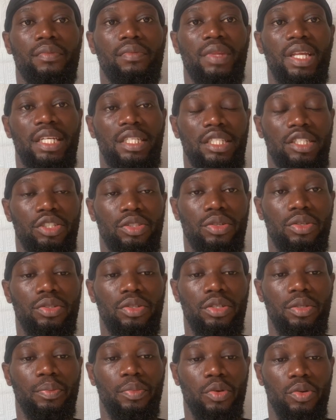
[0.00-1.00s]
It's so, so
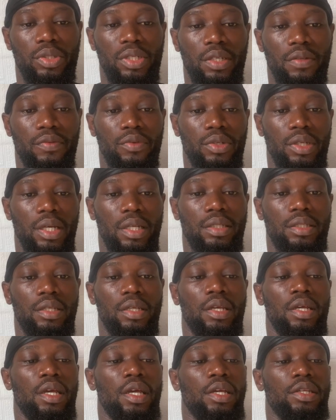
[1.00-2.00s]
important for that.
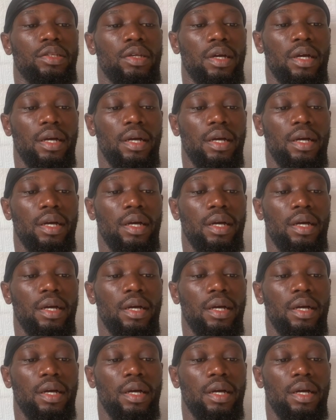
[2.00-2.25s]
So